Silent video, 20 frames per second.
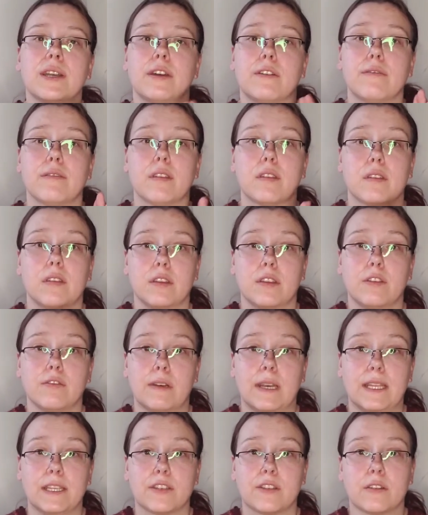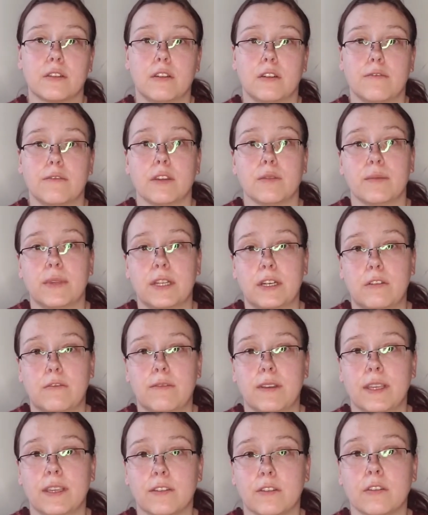off the circulation of your middle
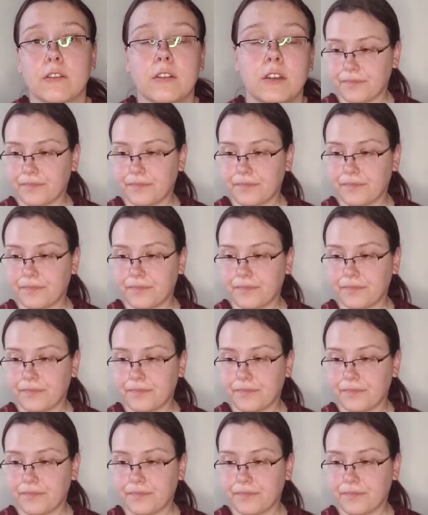finger.